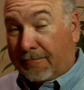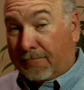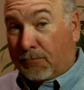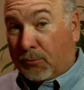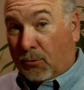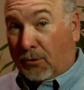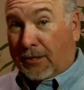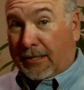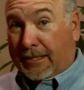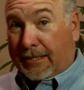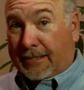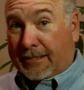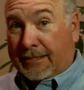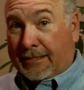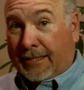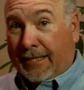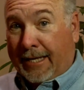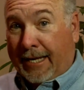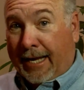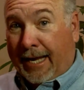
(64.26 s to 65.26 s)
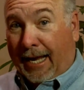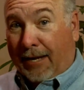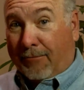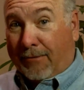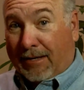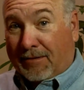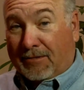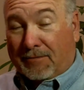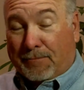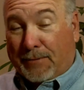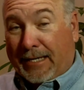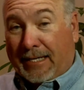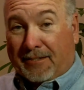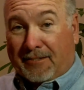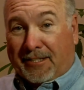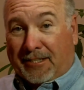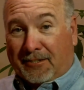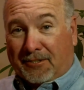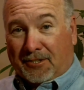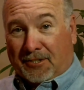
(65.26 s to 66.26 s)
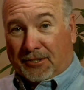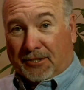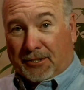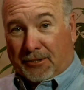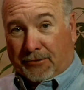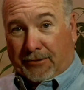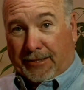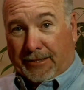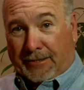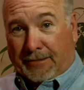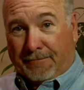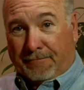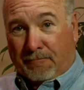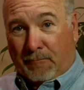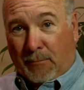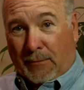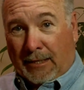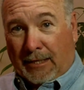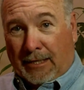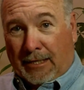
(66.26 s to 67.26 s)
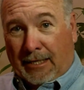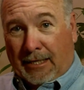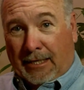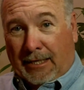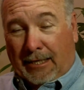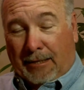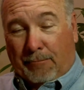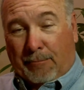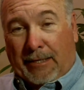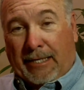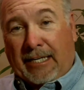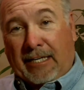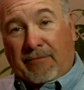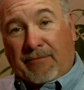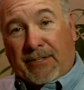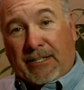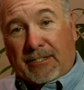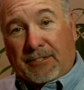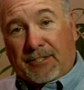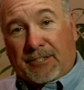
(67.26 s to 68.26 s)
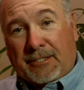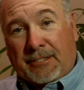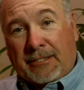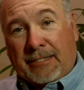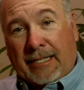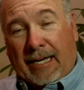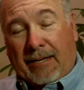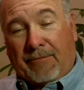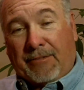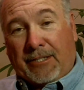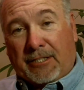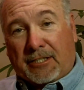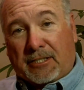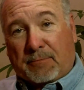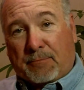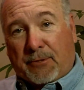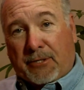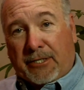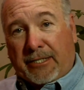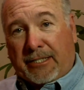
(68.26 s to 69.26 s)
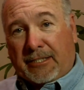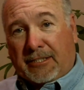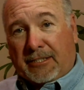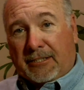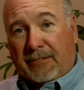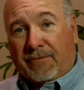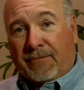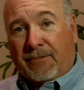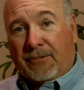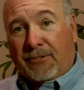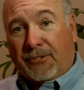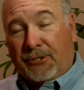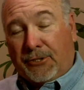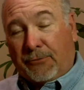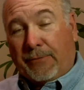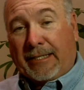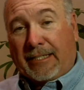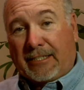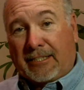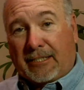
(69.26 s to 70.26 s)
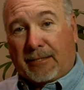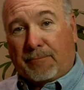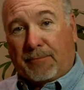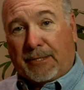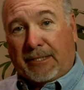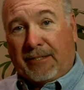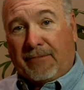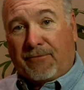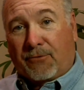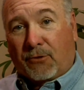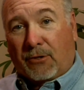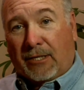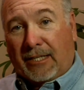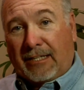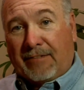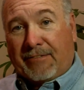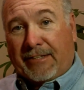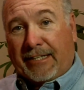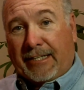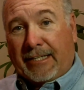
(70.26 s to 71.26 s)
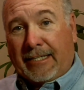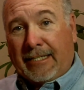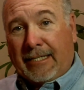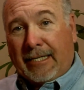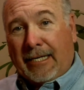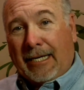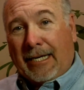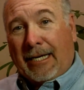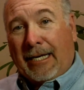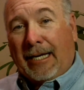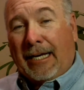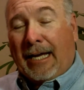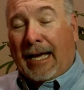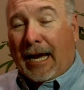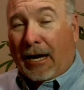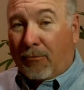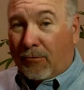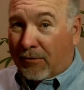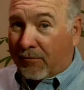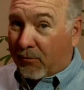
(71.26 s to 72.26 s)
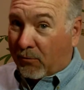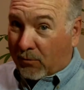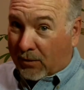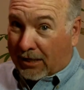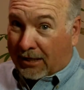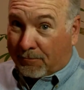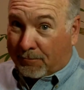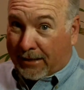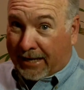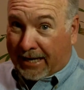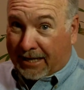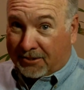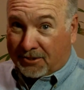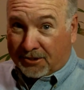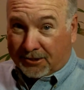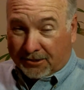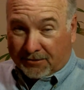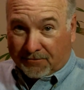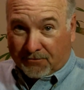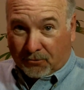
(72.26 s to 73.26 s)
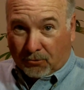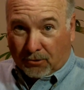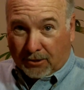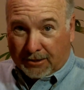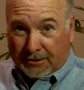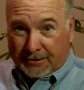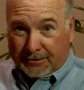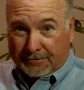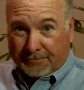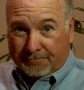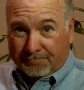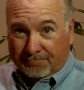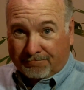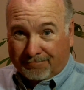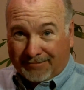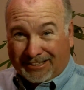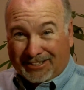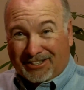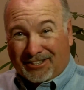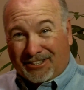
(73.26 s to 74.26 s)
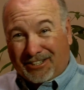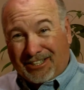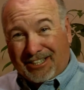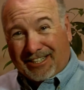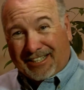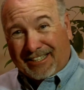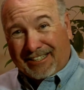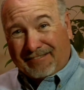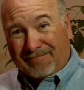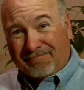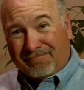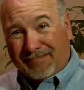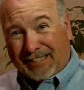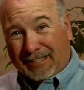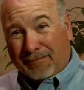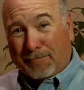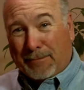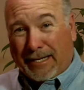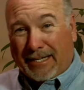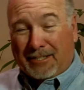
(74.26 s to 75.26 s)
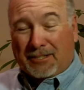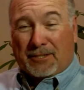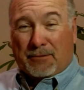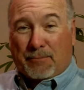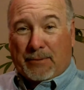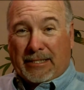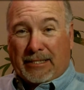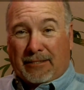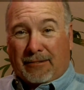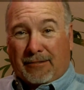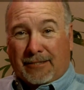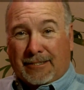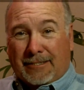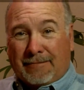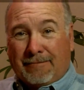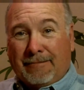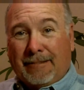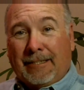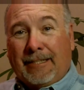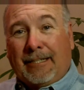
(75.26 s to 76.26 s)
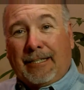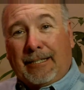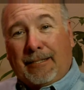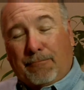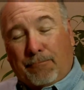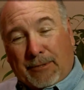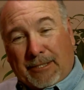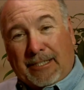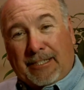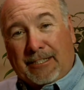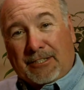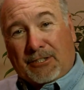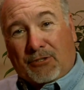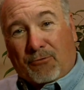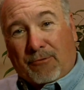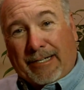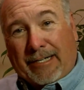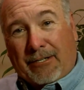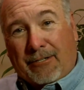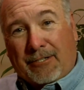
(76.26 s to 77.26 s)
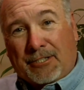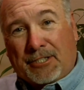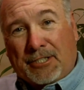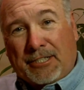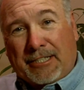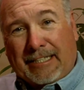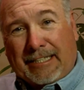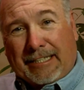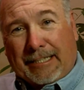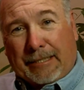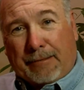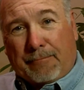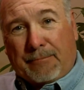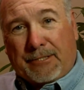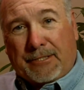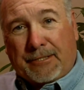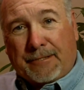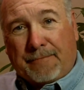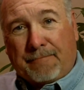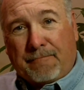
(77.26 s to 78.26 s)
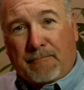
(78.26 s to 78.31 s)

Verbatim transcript: important, and we have to pay attention to it. Many of us have the experience of doing something for a living, however, we're not passionate for it. It's good and it pays the bills, but it doesn't ring our chimes.